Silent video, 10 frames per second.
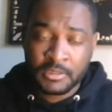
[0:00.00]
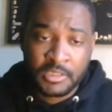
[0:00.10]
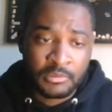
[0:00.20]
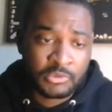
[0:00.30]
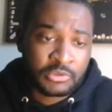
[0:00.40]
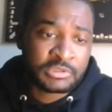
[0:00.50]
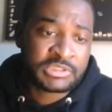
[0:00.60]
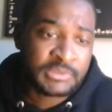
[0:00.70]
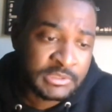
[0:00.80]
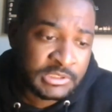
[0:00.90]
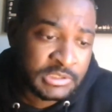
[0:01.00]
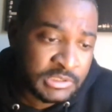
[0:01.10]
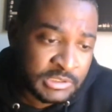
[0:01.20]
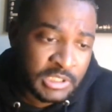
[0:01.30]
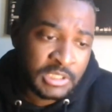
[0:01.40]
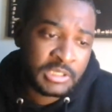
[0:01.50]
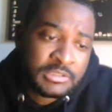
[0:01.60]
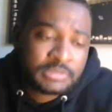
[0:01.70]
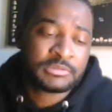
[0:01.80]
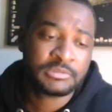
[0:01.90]
We're going to see what this is.
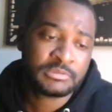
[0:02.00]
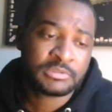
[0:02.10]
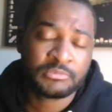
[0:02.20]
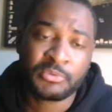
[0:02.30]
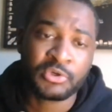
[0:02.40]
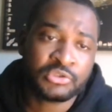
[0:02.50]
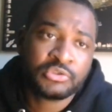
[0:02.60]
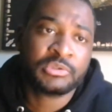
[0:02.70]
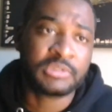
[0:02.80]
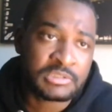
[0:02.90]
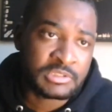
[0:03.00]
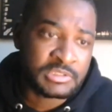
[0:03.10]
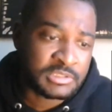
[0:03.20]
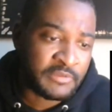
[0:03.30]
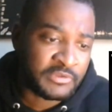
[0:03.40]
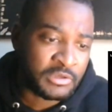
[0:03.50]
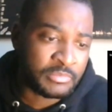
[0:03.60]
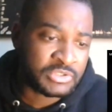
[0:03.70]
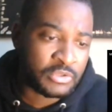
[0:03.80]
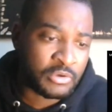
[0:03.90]
We're going to do with this. This is definitely
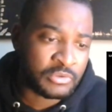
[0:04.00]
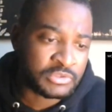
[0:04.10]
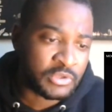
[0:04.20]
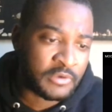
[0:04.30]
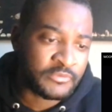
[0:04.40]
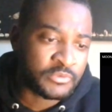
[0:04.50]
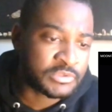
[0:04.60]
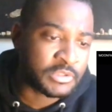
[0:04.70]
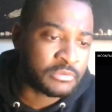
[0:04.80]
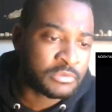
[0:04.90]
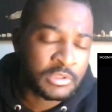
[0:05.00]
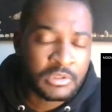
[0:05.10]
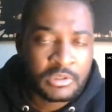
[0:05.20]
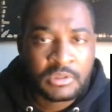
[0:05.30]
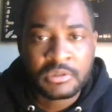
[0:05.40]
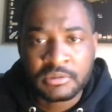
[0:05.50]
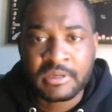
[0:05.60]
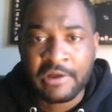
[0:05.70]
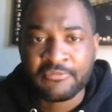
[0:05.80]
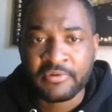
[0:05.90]
going to be on Starview, so
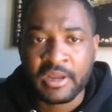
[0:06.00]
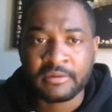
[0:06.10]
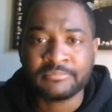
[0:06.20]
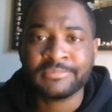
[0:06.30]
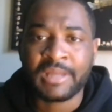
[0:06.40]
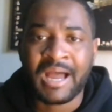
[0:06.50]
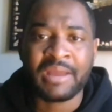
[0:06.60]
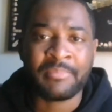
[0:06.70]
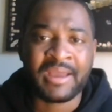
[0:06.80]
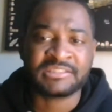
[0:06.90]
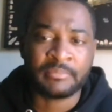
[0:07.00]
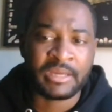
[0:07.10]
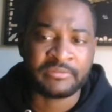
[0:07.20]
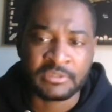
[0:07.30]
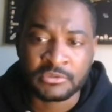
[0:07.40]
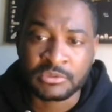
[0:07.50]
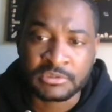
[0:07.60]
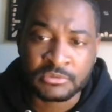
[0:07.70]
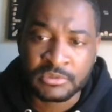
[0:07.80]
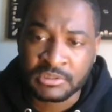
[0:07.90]
look out for that. IMAX, I might have to do it
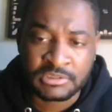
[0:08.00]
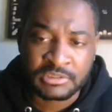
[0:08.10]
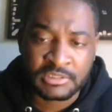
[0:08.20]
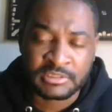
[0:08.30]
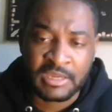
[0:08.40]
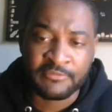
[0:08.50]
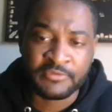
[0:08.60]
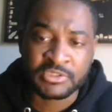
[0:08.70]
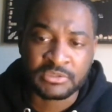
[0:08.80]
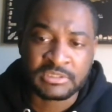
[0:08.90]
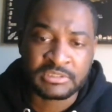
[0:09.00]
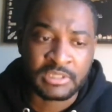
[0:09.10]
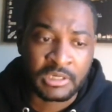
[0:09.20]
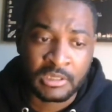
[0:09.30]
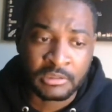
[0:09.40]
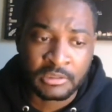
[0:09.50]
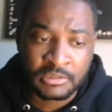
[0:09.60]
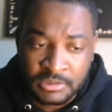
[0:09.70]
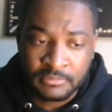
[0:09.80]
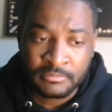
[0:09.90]
too, cause just because of how visually stunning it
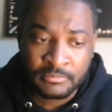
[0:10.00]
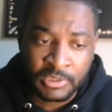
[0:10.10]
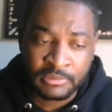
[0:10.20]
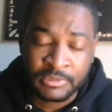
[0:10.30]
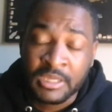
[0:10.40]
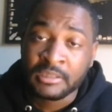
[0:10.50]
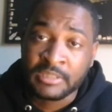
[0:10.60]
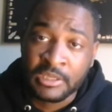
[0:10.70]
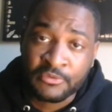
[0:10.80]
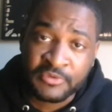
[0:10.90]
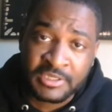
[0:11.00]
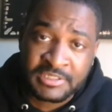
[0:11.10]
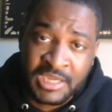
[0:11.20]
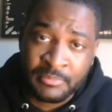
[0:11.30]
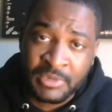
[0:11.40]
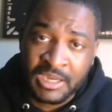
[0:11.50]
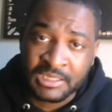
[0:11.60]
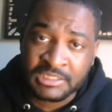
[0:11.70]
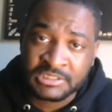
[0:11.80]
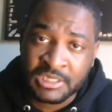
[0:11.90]
looks. But thank you for your time. I'll
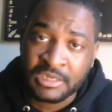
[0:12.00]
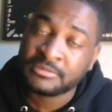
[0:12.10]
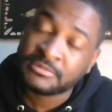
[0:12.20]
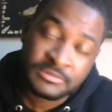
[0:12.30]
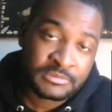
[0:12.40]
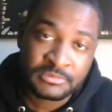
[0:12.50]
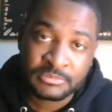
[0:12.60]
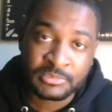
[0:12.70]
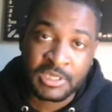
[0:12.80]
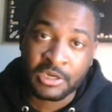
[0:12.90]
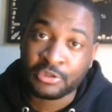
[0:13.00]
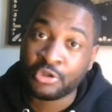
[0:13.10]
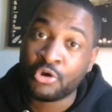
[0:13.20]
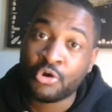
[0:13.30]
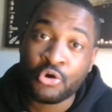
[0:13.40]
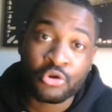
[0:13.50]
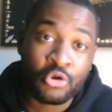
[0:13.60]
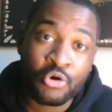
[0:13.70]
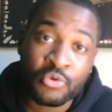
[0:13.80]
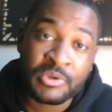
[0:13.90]
holla at y'all. We got a long,
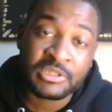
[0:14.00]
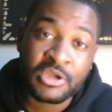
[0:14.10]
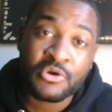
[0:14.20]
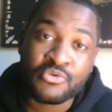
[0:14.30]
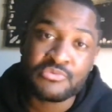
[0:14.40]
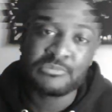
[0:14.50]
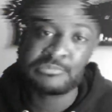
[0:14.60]
long week to go.